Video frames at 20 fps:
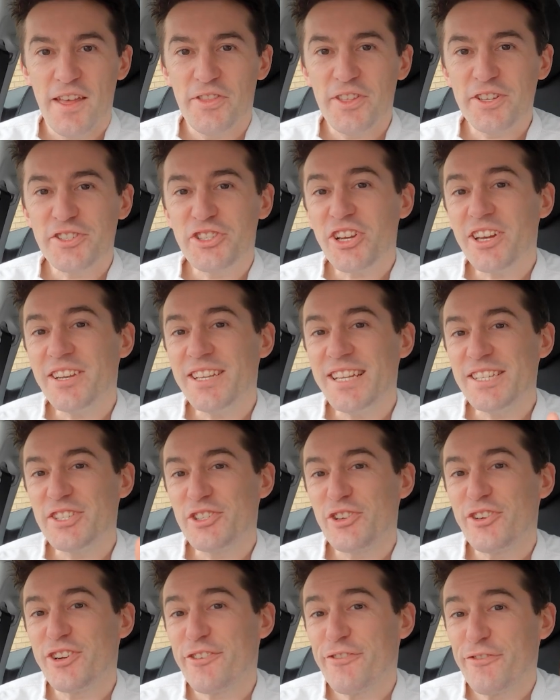The journey
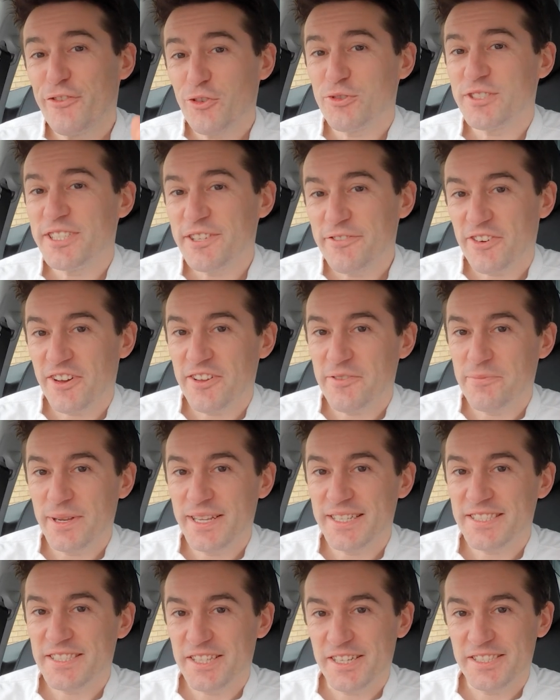took 45
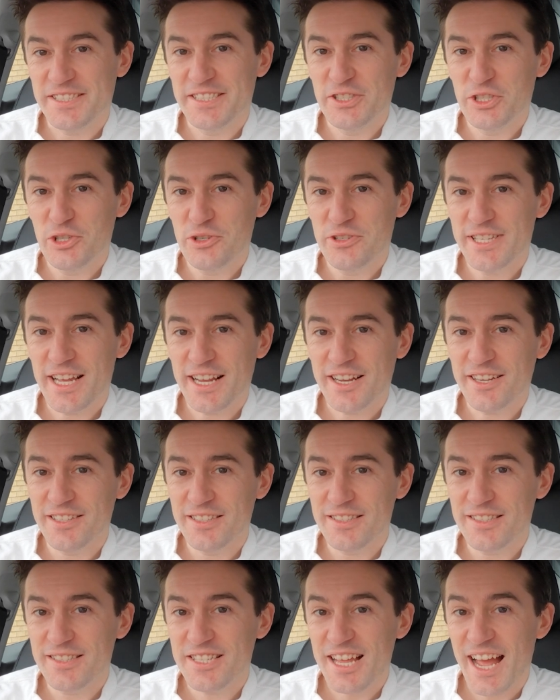minutes 32
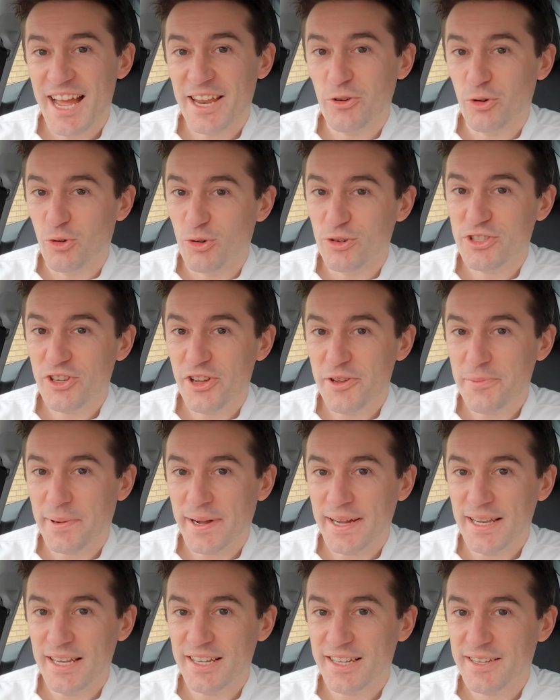seconds and
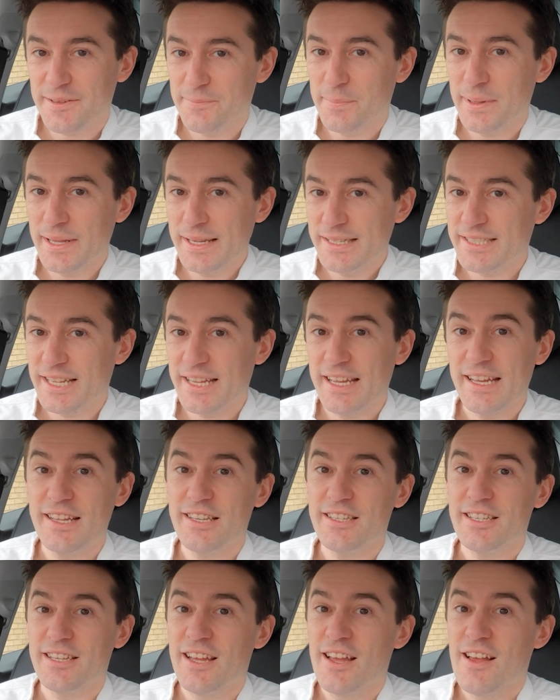autopilot
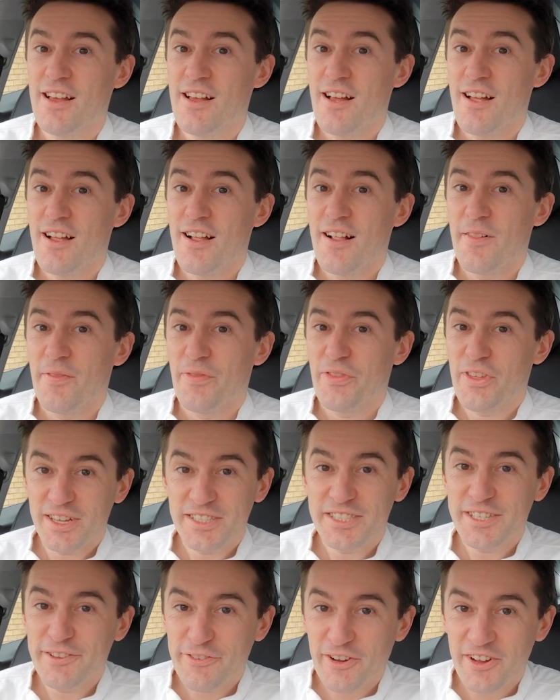completed
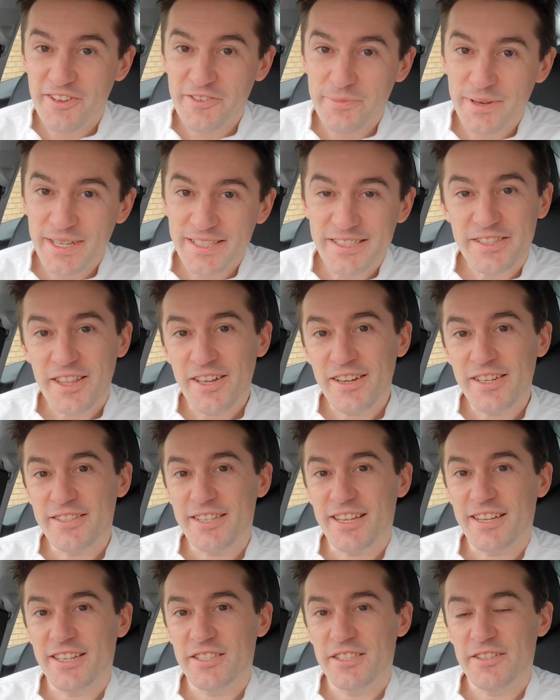35 minutes 30
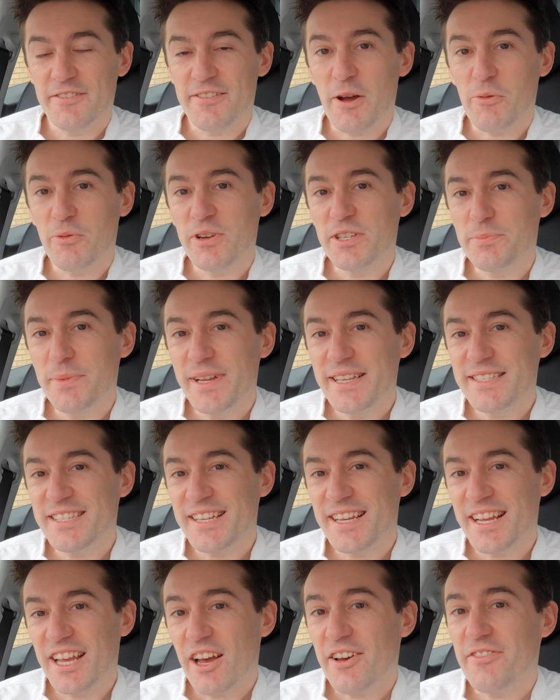seconds of that, which means
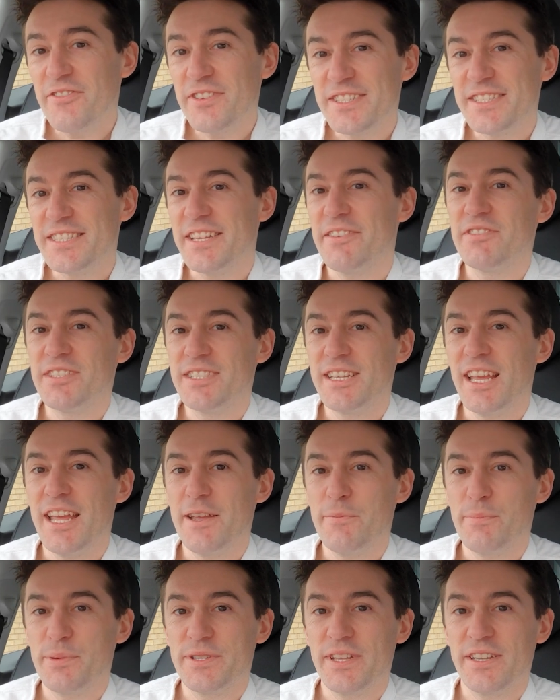it covered
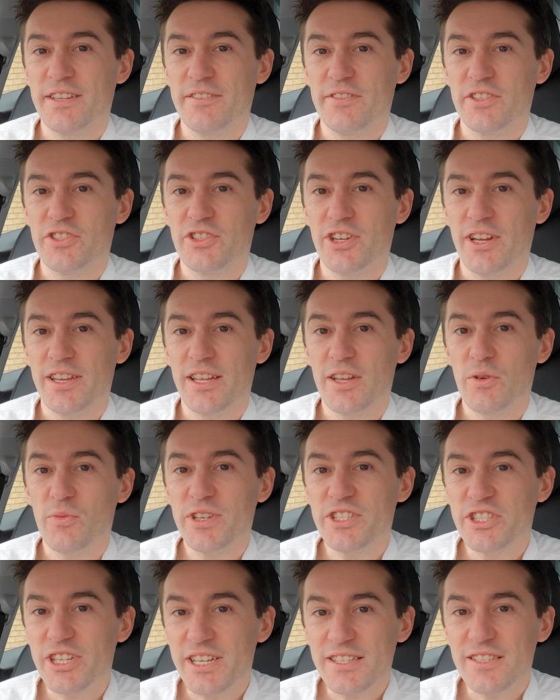78% of the journey,
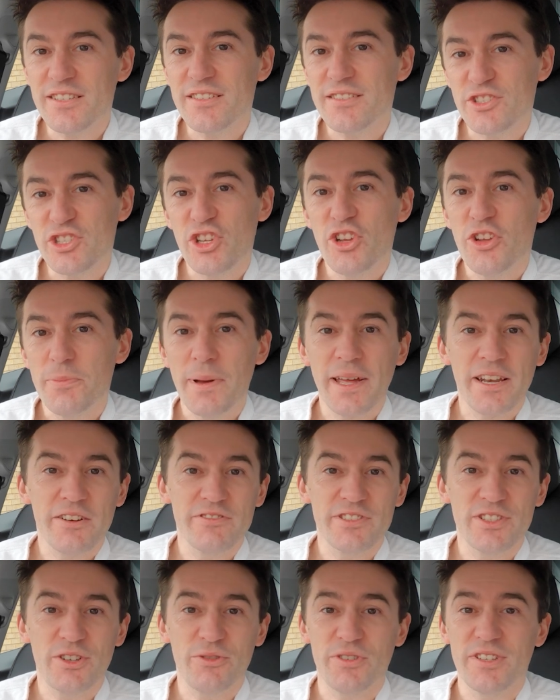which isn't too bad a
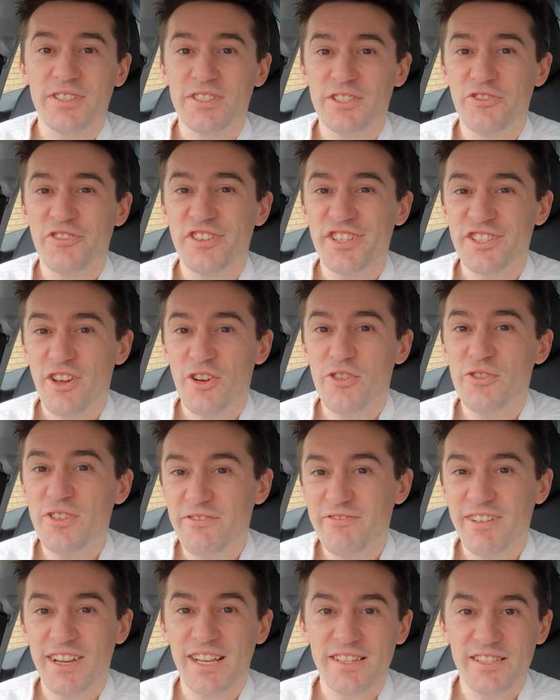result considering it's only
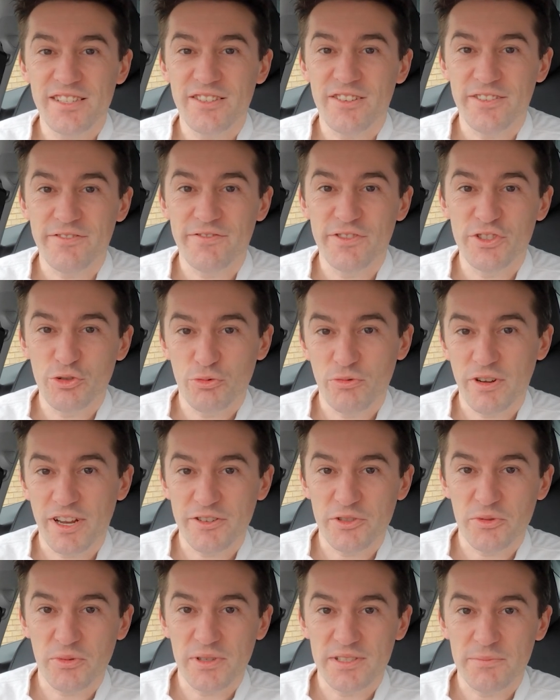really designed for dual
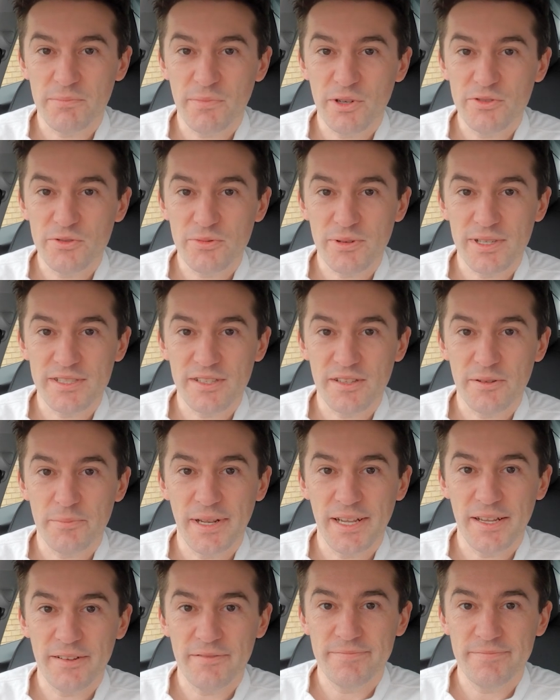carriageways and motorways at the minute.